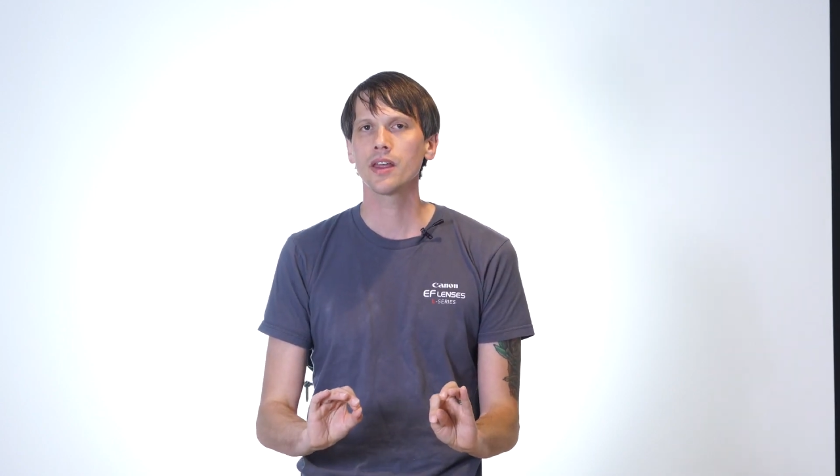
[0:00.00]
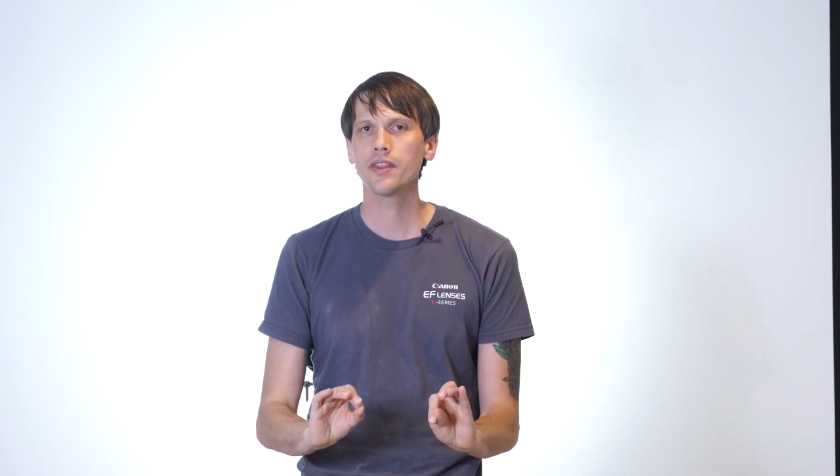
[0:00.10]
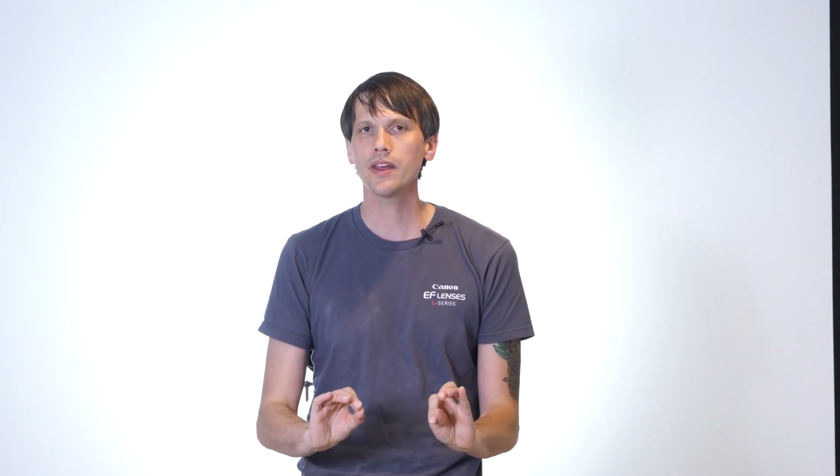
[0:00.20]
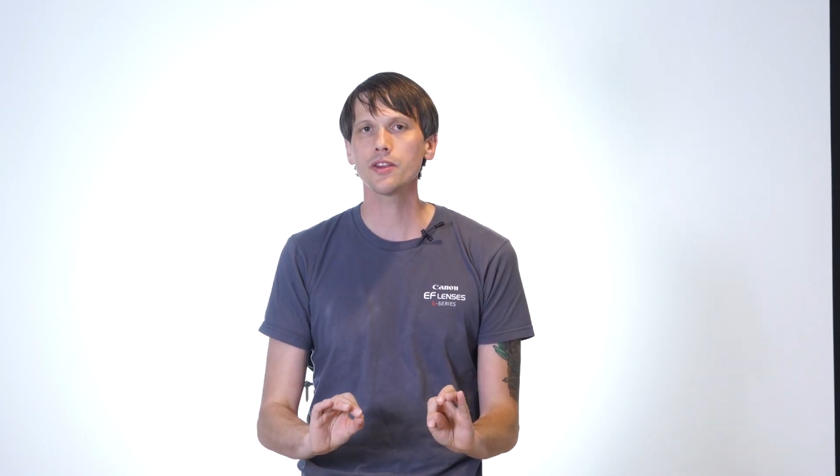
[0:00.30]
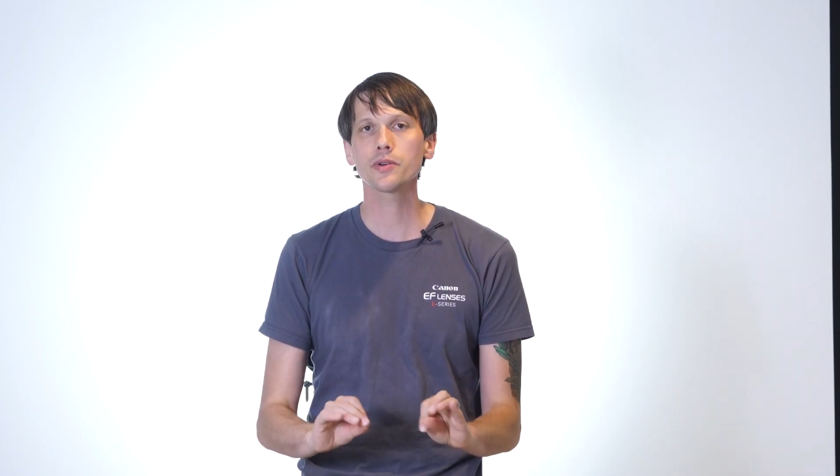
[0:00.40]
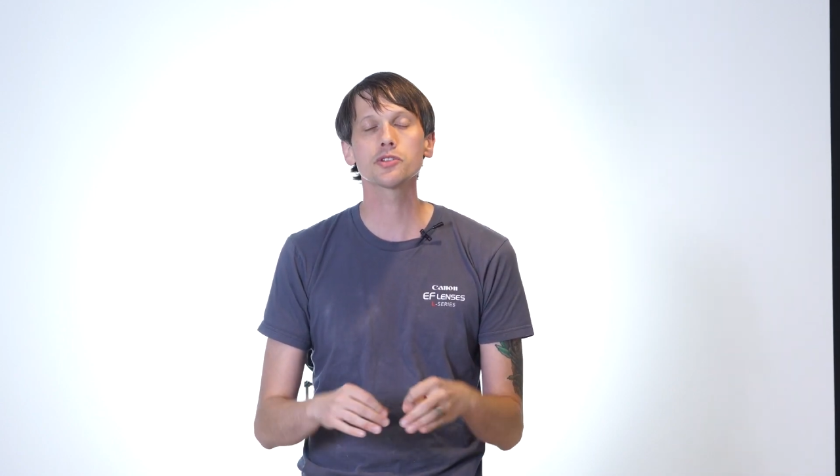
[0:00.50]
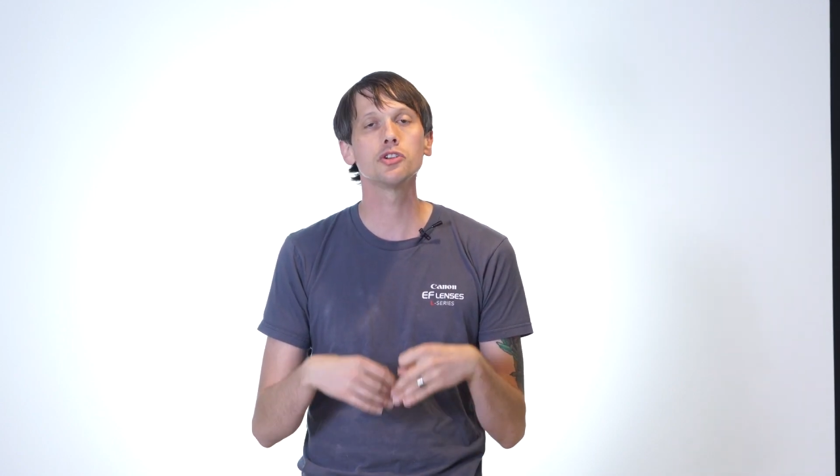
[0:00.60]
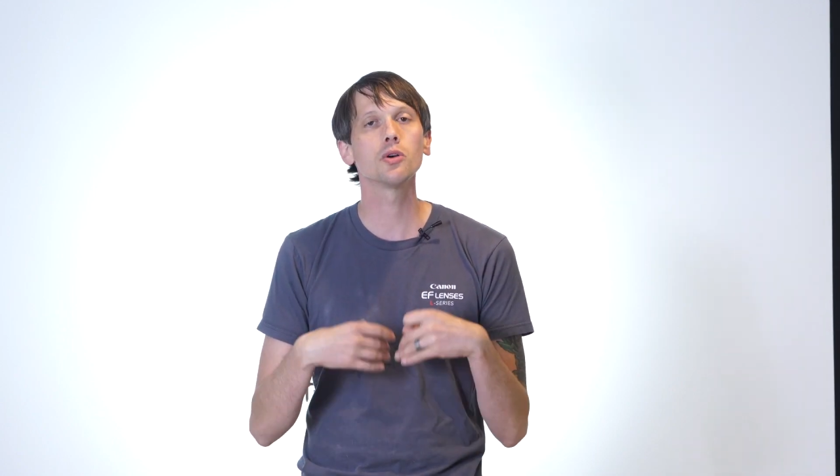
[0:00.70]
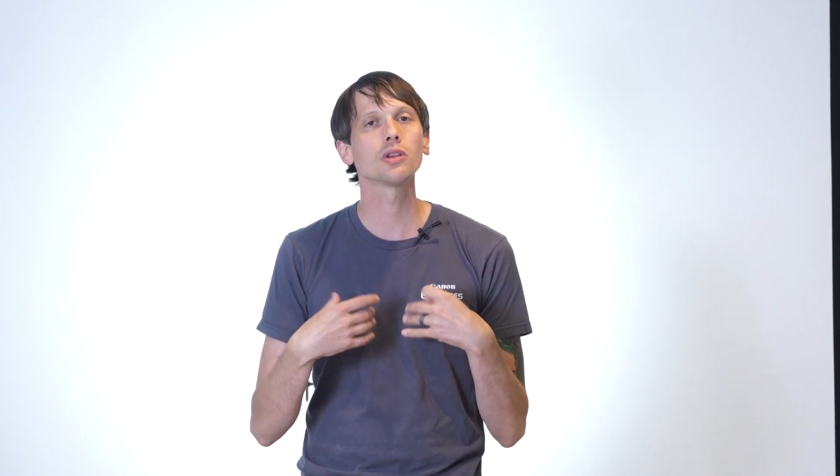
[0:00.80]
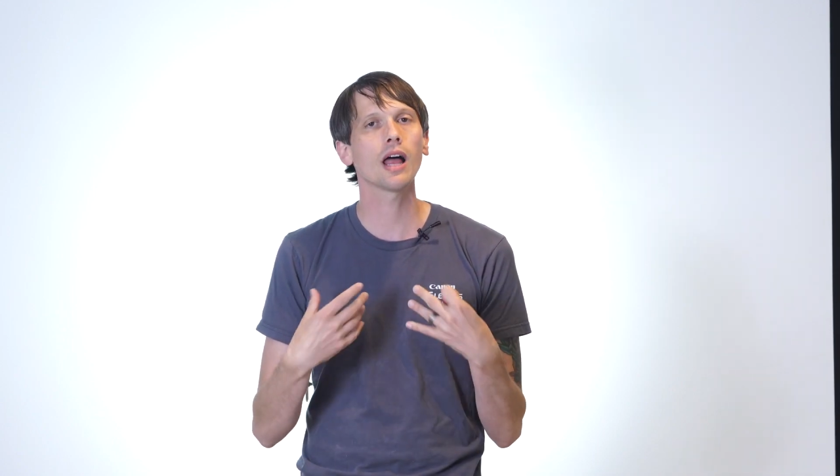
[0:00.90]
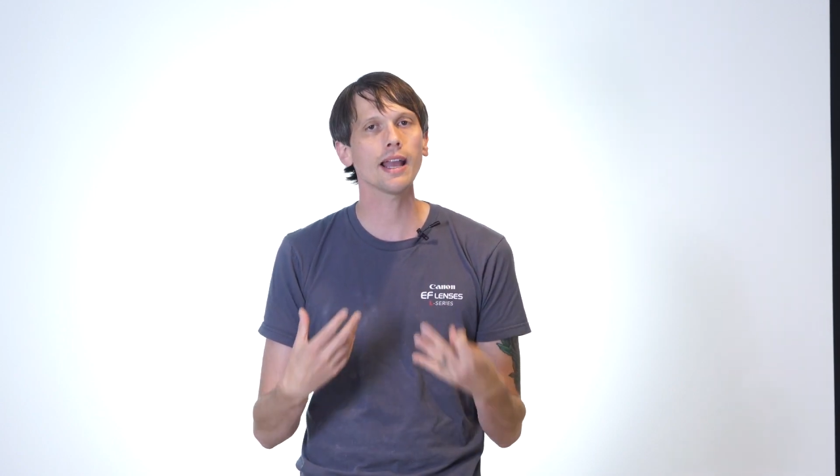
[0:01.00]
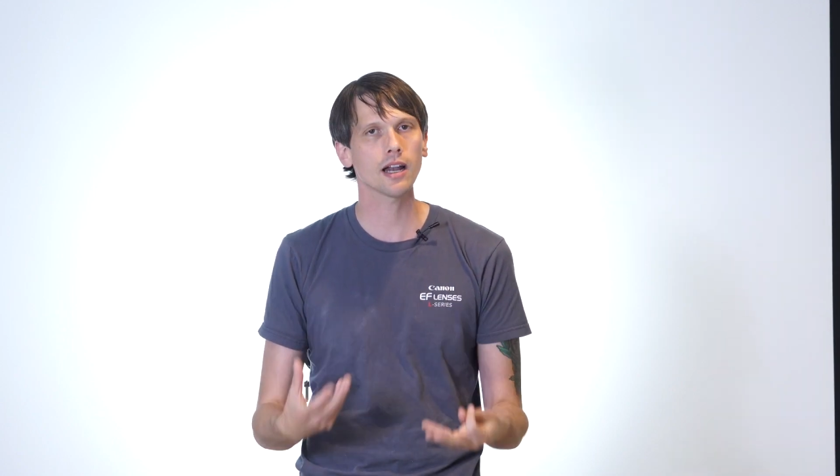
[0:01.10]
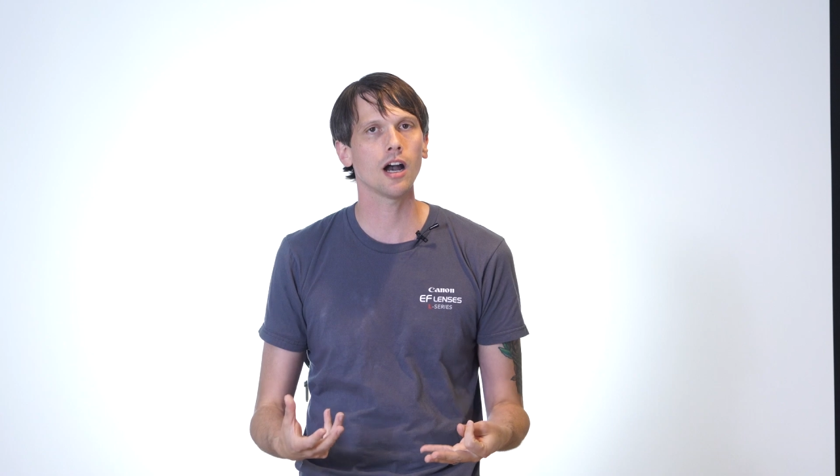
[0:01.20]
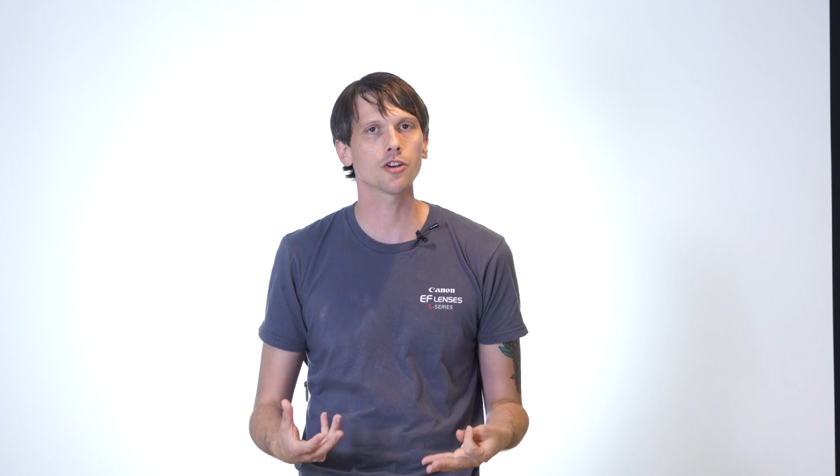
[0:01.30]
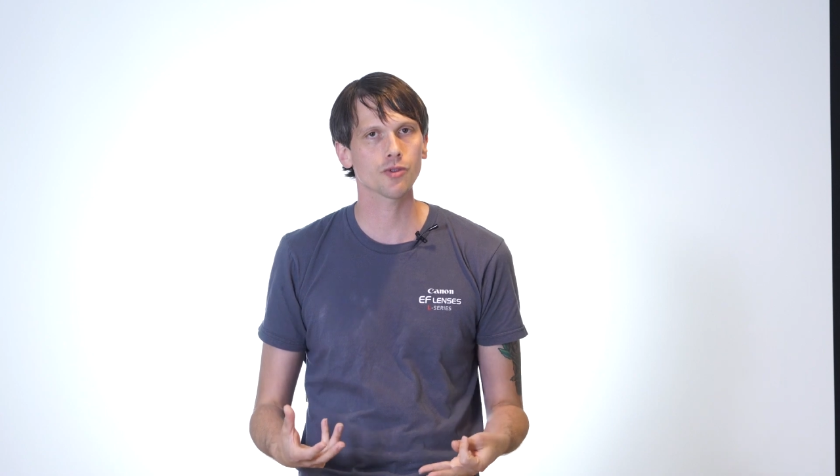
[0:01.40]
then there is no
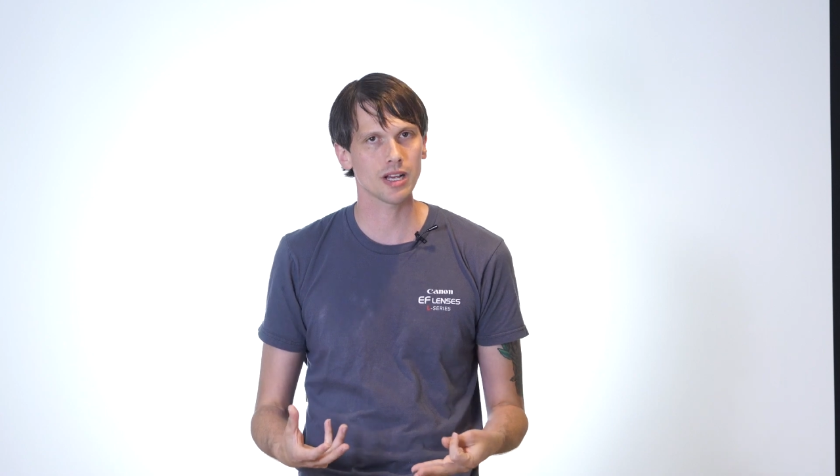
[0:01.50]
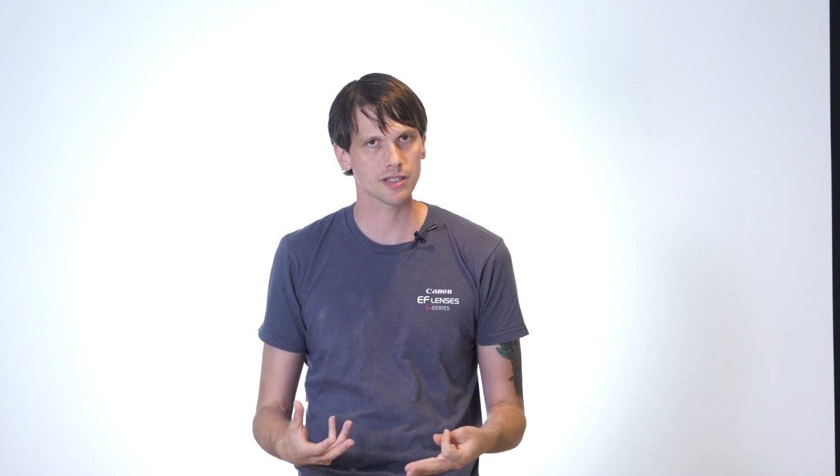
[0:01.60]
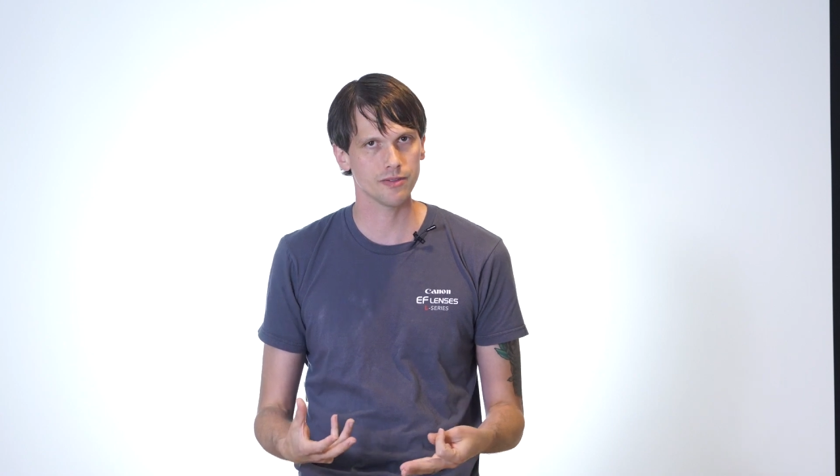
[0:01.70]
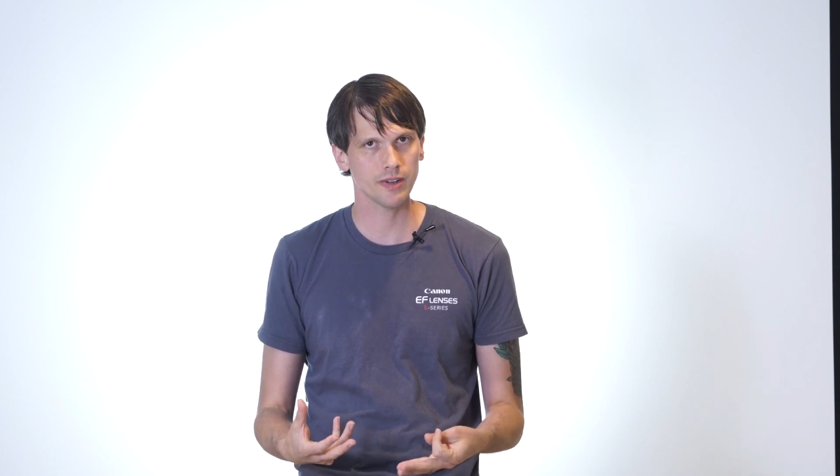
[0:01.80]
light contrast